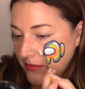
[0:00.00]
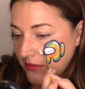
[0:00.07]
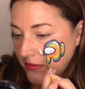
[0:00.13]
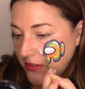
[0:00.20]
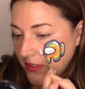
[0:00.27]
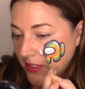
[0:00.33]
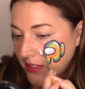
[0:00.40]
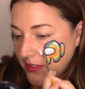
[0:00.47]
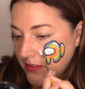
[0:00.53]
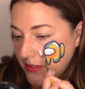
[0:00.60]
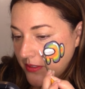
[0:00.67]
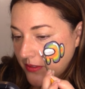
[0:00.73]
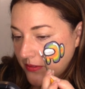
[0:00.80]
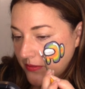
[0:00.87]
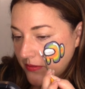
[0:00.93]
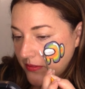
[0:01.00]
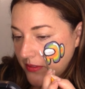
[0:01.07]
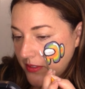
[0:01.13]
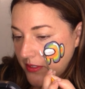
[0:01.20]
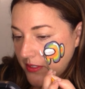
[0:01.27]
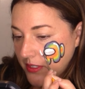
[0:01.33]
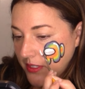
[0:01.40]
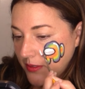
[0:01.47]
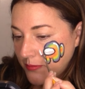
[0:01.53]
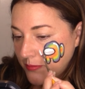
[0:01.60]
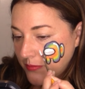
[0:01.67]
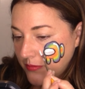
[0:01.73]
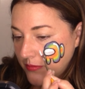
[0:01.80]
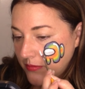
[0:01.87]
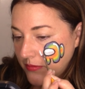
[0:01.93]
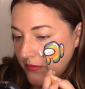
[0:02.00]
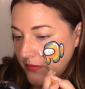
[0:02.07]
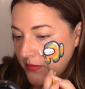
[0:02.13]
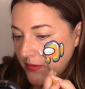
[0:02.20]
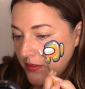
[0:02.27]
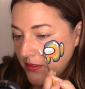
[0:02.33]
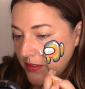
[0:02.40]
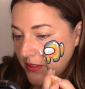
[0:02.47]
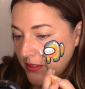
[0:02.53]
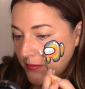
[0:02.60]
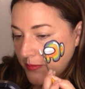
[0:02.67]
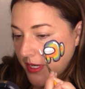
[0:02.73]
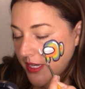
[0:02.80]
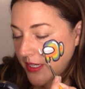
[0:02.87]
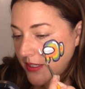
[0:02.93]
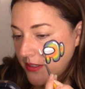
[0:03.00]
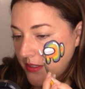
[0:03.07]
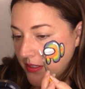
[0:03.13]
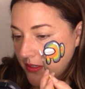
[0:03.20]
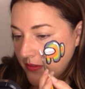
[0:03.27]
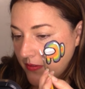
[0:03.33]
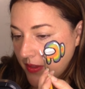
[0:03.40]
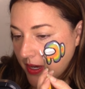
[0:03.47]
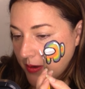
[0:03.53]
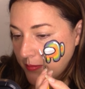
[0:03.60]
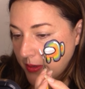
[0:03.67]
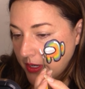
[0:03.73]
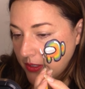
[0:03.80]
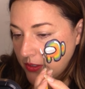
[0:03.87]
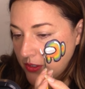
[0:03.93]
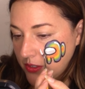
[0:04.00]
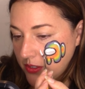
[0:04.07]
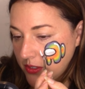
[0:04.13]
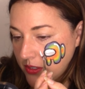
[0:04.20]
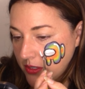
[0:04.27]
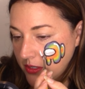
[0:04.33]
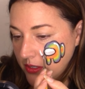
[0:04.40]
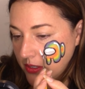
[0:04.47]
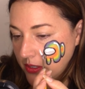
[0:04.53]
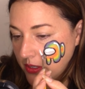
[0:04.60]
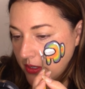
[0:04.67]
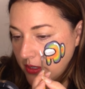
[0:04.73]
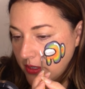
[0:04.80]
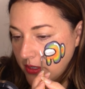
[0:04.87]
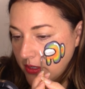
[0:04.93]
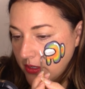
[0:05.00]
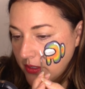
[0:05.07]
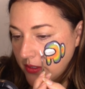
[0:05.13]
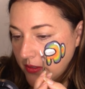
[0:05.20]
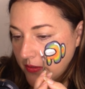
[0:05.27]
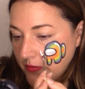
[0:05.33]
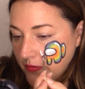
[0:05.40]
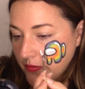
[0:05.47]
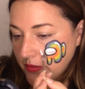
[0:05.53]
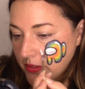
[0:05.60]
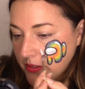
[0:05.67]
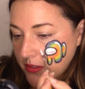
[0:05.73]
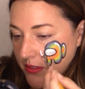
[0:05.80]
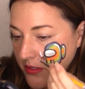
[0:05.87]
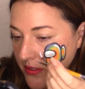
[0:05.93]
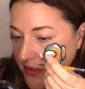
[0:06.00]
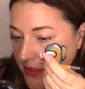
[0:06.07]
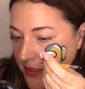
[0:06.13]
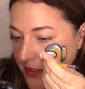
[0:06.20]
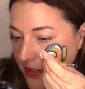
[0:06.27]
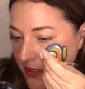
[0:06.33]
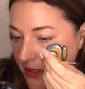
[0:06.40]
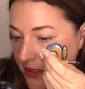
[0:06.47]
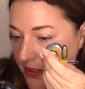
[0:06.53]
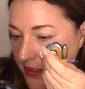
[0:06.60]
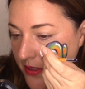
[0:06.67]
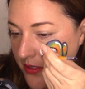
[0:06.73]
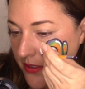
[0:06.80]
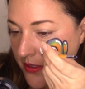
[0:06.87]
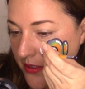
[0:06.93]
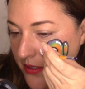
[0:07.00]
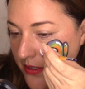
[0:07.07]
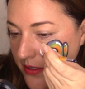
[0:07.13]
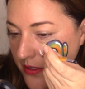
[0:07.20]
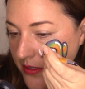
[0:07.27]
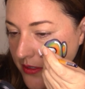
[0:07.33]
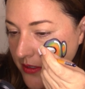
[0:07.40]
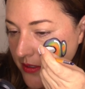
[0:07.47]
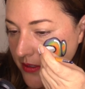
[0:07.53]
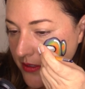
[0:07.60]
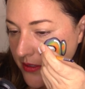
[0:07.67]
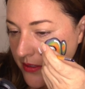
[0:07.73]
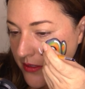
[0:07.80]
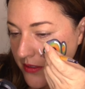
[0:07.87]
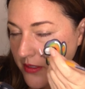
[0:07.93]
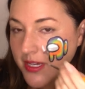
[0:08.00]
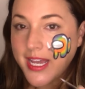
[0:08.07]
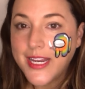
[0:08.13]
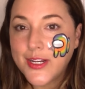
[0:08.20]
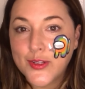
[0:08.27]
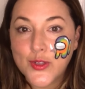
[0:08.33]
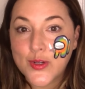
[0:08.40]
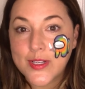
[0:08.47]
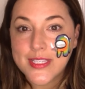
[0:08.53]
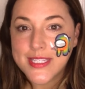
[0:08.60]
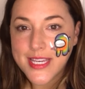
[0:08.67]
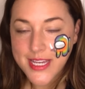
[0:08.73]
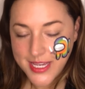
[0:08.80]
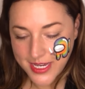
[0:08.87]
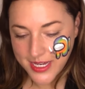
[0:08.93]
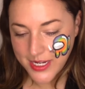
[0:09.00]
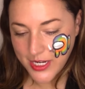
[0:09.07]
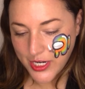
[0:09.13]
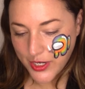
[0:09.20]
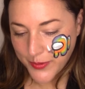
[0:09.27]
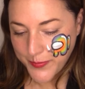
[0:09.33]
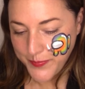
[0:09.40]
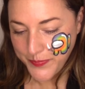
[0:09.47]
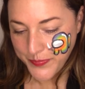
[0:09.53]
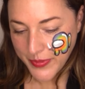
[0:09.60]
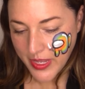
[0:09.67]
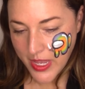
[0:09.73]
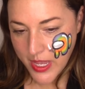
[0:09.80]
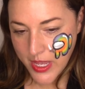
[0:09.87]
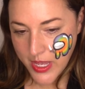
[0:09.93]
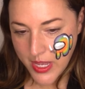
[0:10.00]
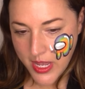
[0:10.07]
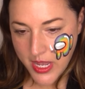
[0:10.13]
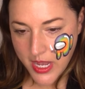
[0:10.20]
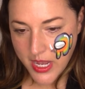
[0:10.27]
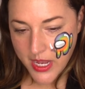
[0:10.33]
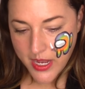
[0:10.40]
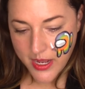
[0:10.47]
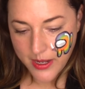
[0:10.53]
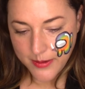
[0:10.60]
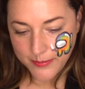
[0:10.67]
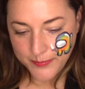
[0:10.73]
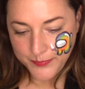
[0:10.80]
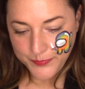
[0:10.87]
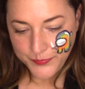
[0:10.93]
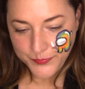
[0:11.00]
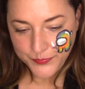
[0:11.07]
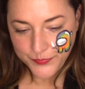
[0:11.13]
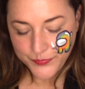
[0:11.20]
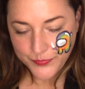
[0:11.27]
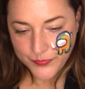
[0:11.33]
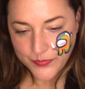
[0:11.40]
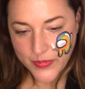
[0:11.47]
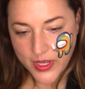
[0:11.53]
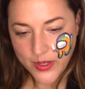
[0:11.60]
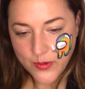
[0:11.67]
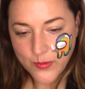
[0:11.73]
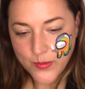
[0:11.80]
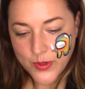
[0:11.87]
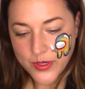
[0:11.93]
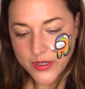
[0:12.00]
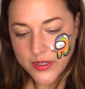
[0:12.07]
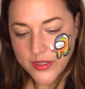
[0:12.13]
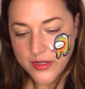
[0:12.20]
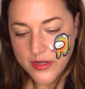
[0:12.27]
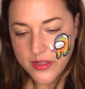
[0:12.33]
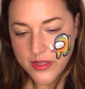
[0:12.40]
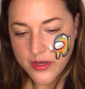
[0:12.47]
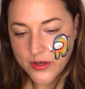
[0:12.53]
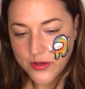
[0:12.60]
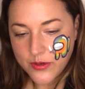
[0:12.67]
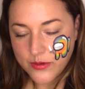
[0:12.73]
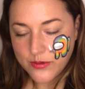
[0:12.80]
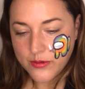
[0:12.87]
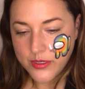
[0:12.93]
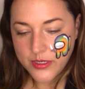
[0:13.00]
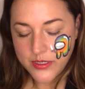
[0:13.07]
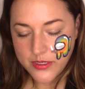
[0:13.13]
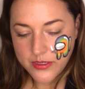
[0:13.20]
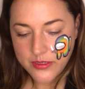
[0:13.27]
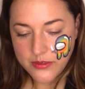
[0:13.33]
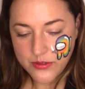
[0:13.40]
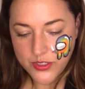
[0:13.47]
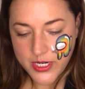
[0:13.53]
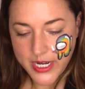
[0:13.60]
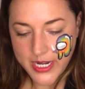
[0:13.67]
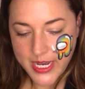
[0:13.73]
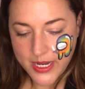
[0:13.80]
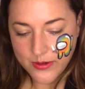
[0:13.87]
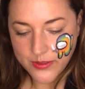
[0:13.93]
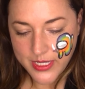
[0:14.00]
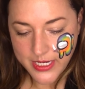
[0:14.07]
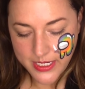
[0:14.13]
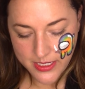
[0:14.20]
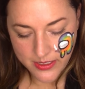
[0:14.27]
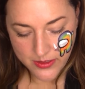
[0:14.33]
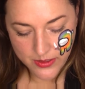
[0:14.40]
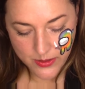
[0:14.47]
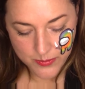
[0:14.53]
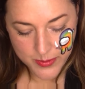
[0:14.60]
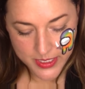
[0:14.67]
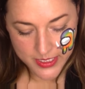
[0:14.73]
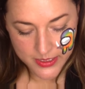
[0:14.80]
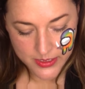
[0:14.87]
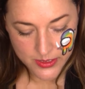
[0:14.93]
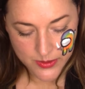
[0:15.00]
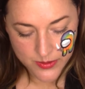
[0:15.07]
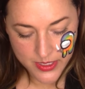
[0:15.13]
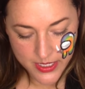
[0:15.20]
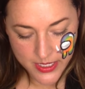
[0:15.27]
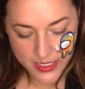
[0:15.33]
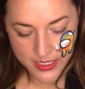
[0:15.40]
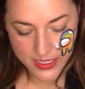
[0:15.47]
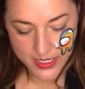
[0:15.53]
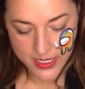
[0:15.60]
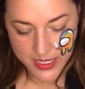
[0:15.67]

the kids don't seem to mind that much as long as it kind of kind of looks like it you know um, I would though try to outline it a little bit so that it